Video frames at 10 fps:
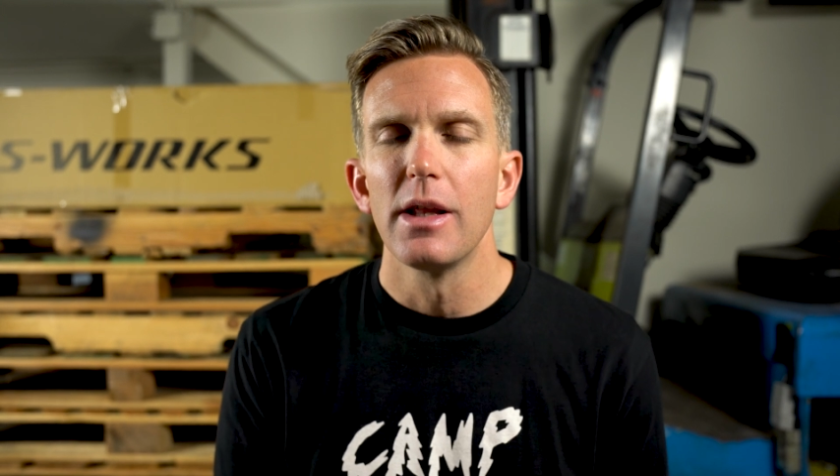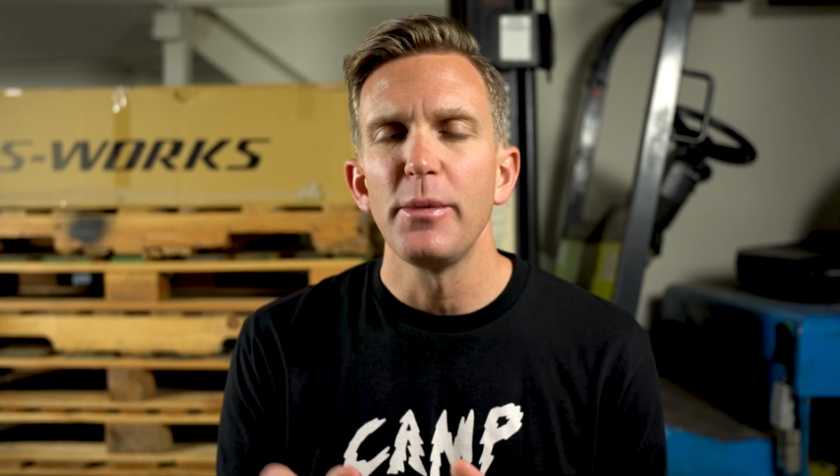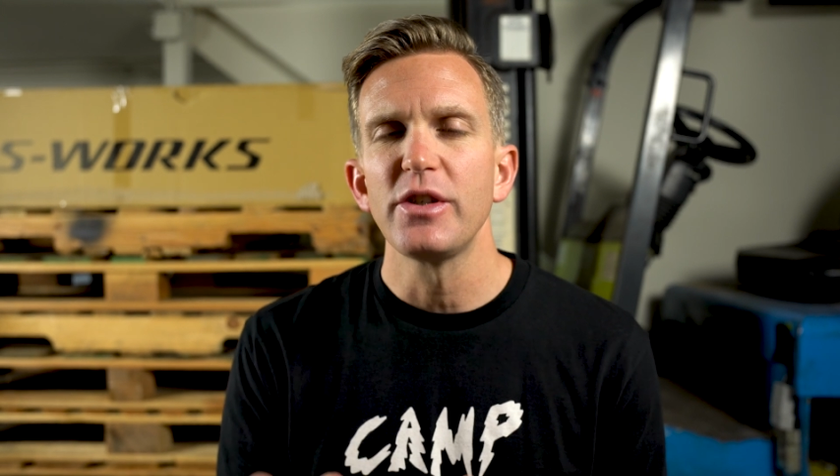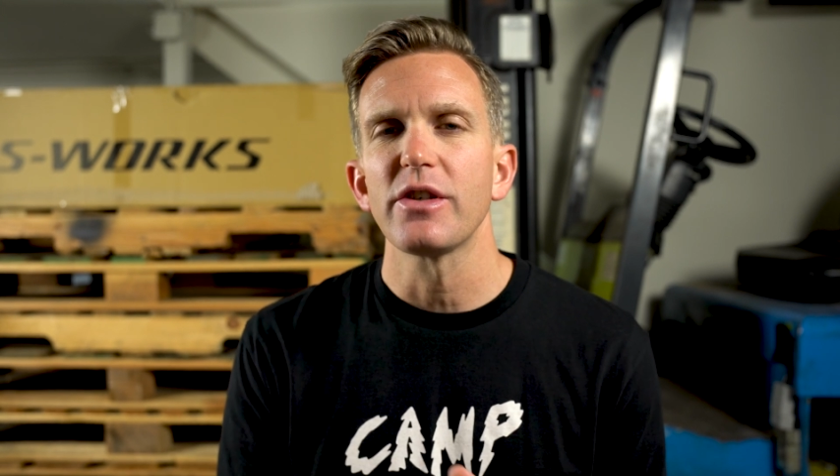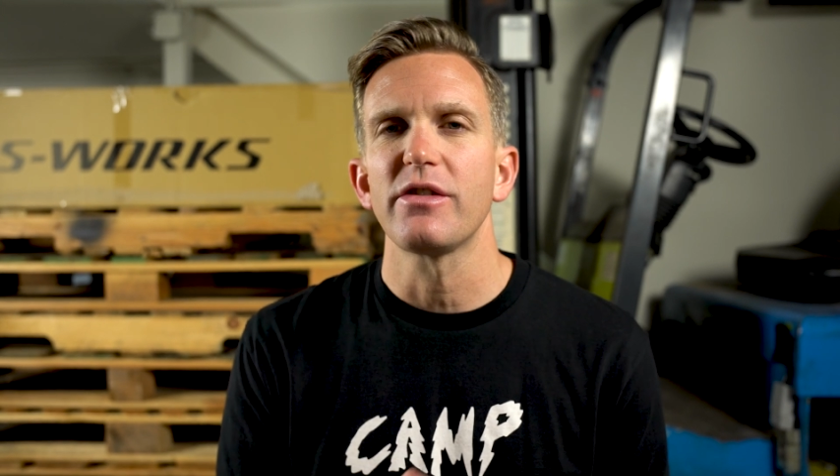Let
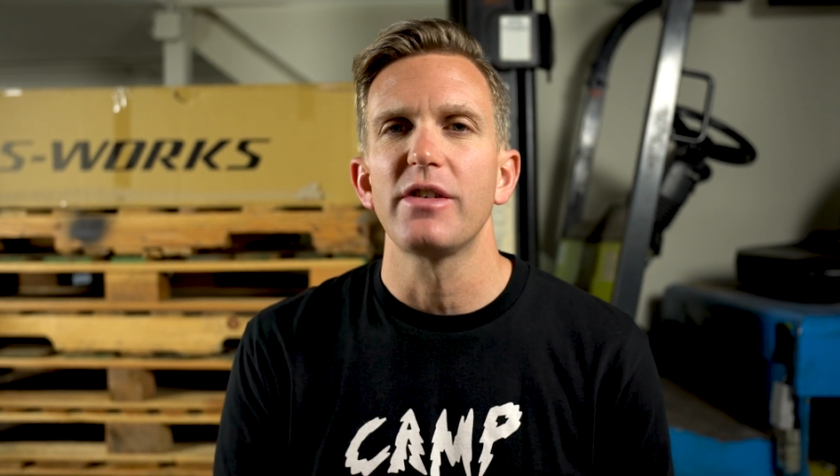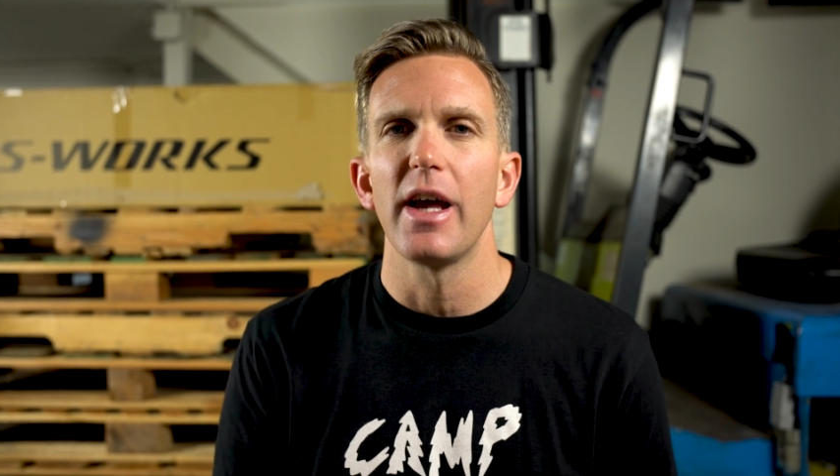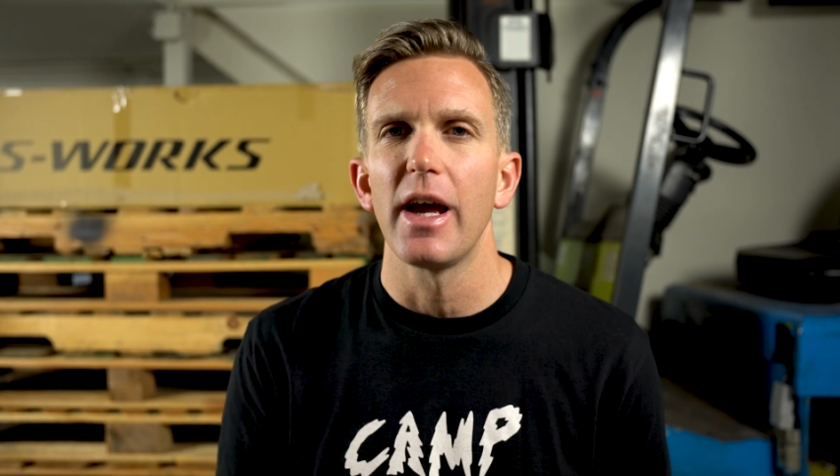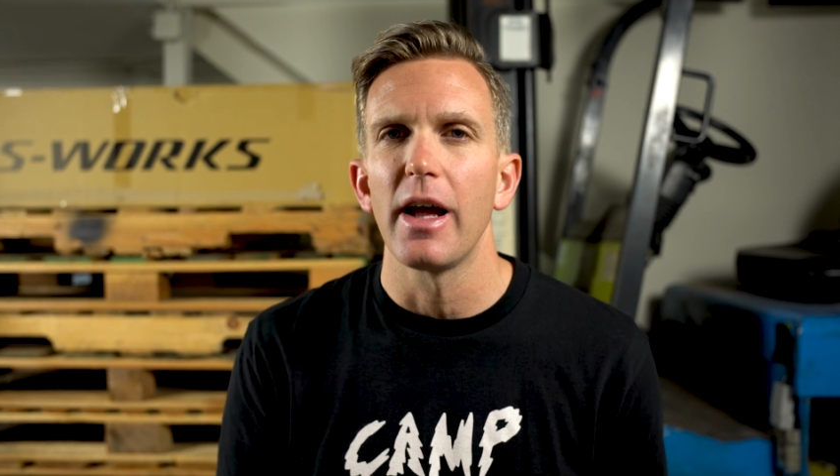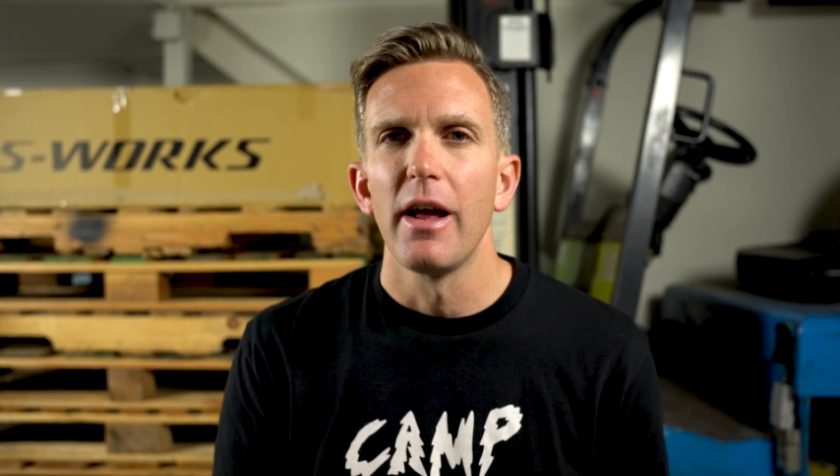me just
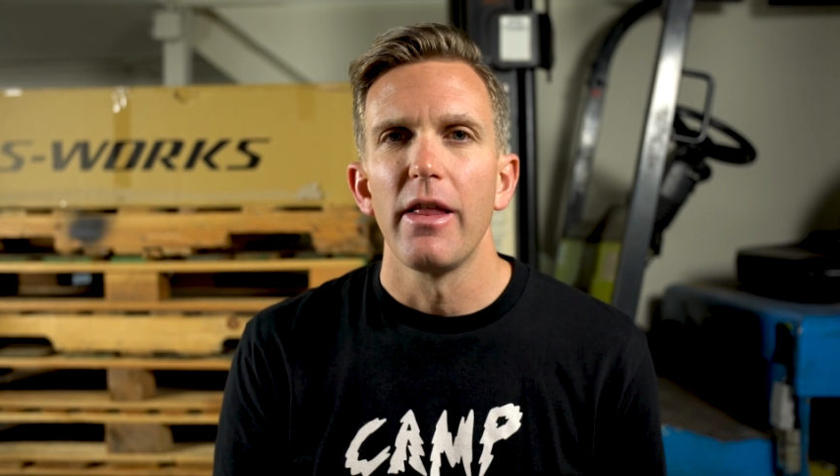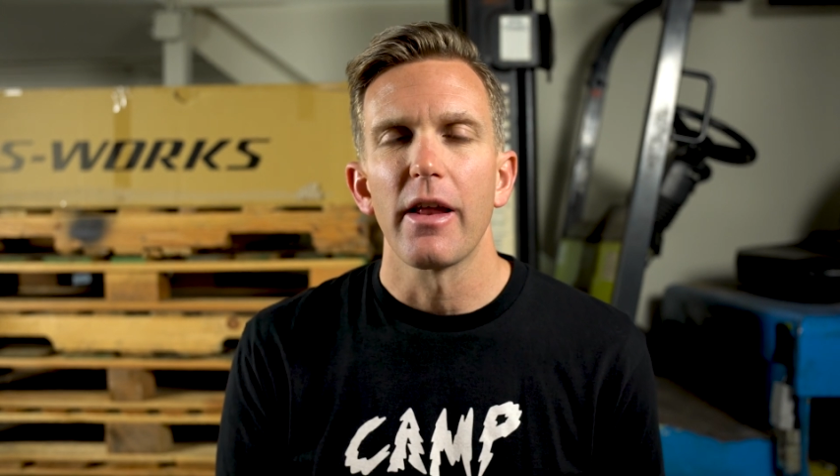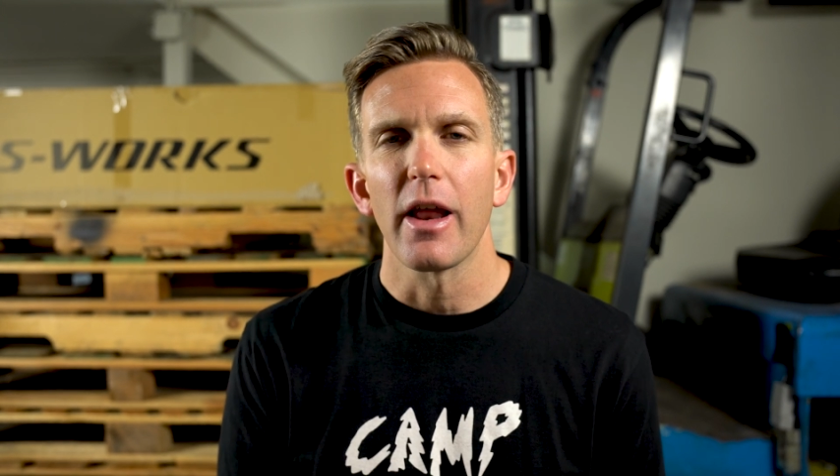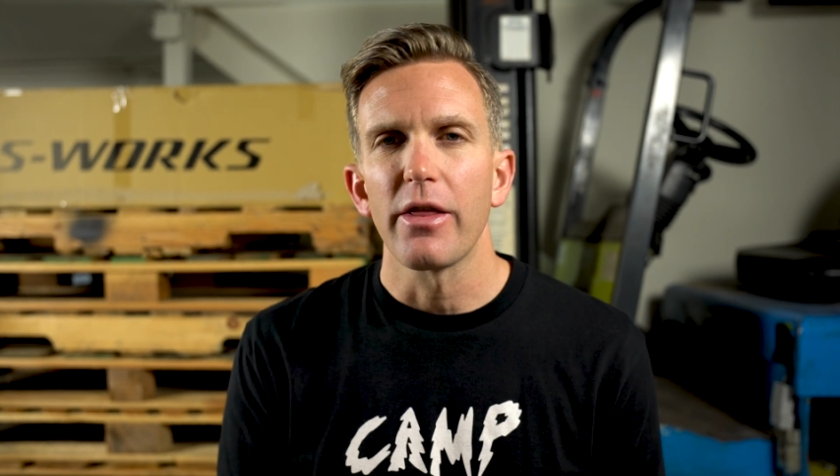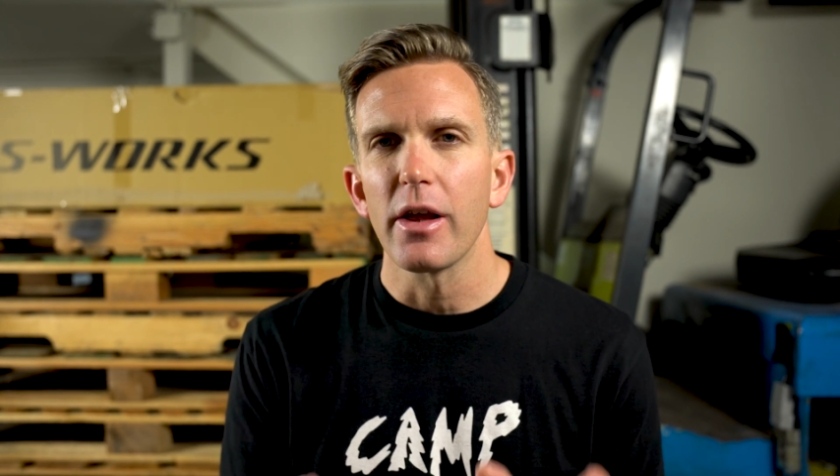say
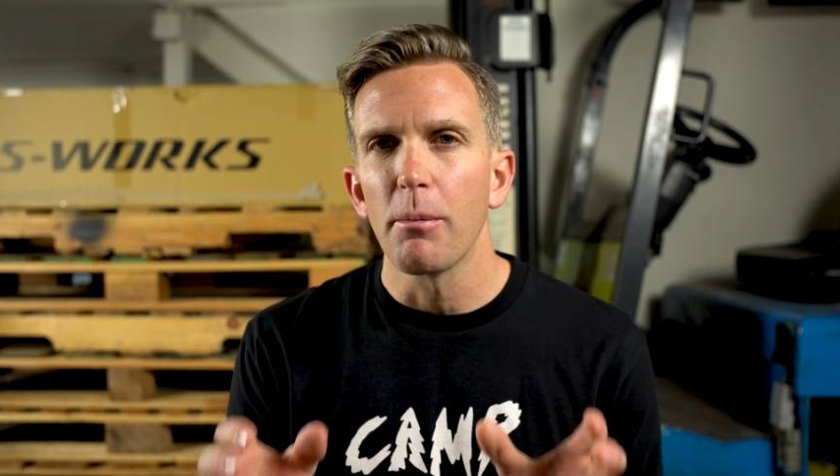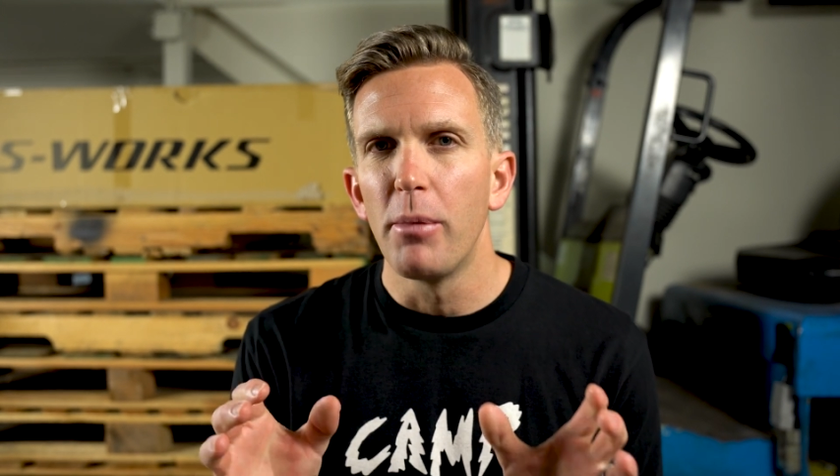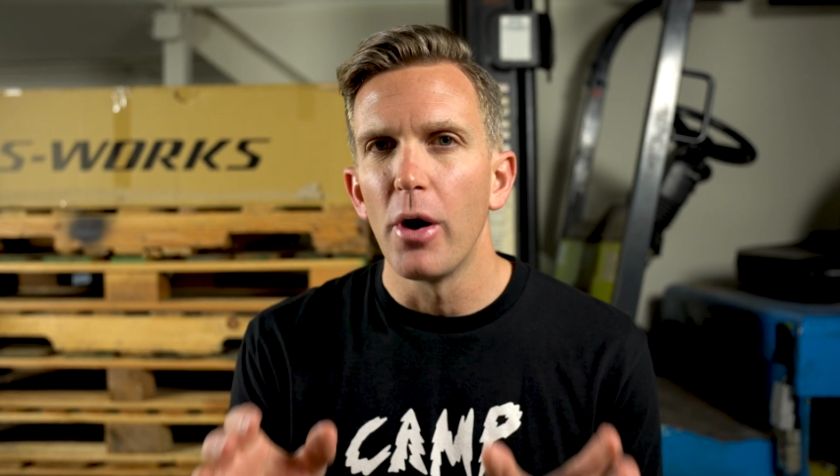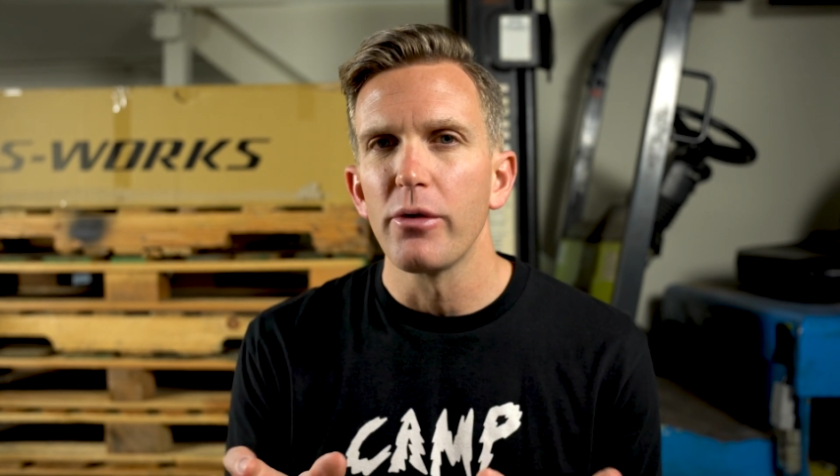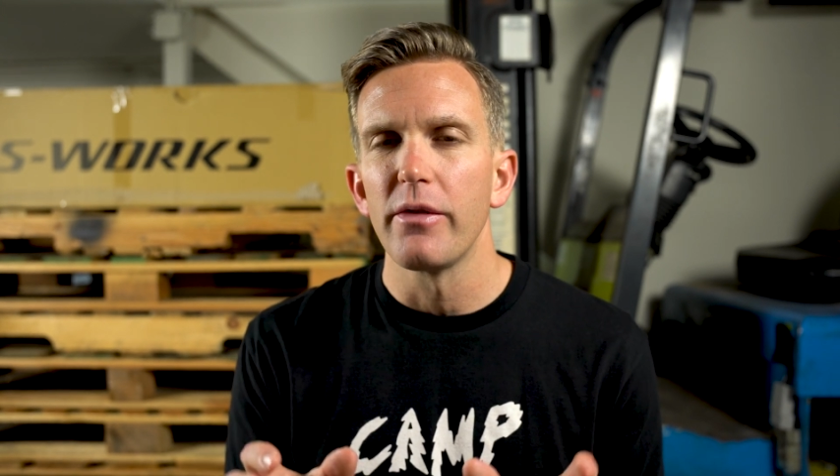that I think
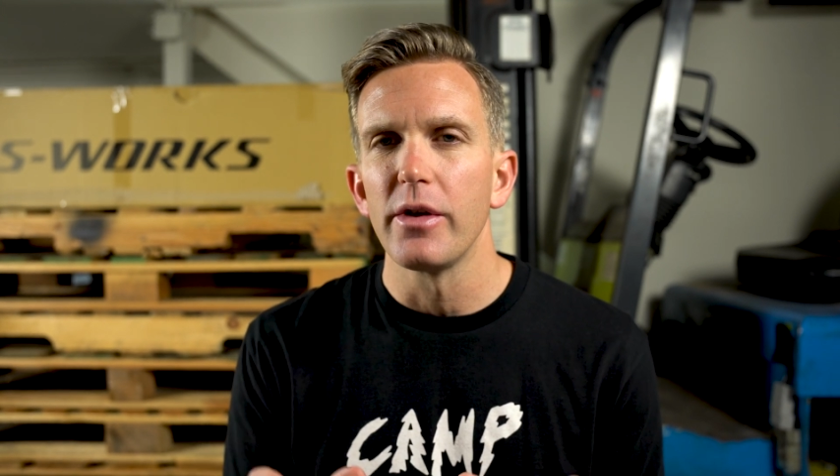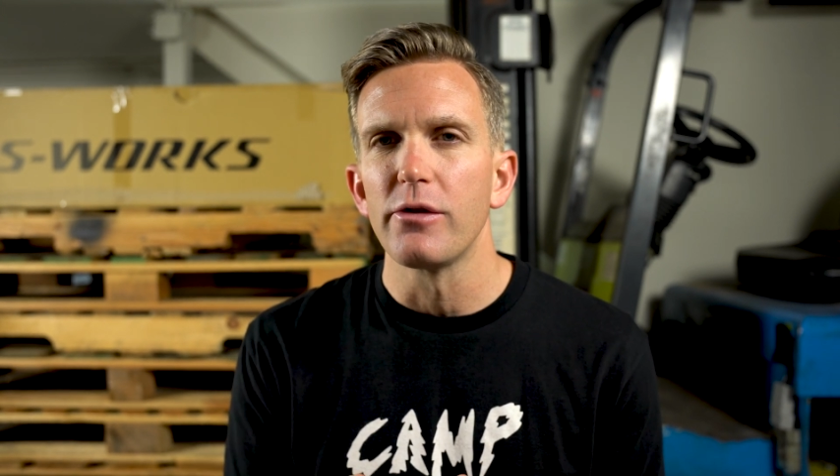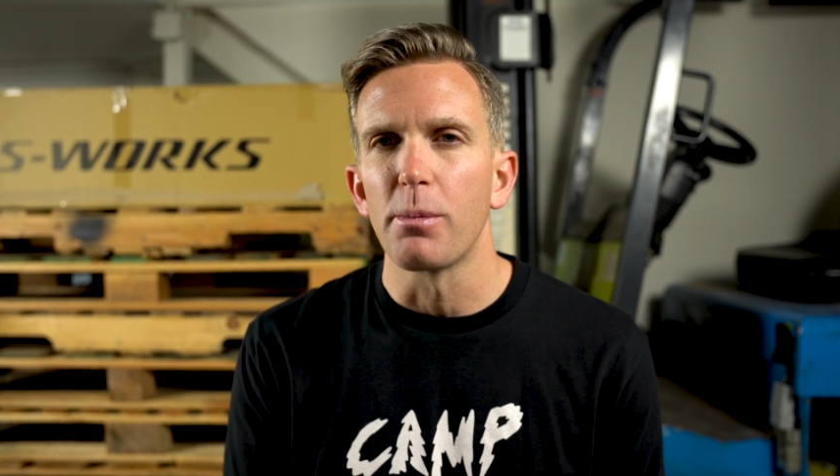both of these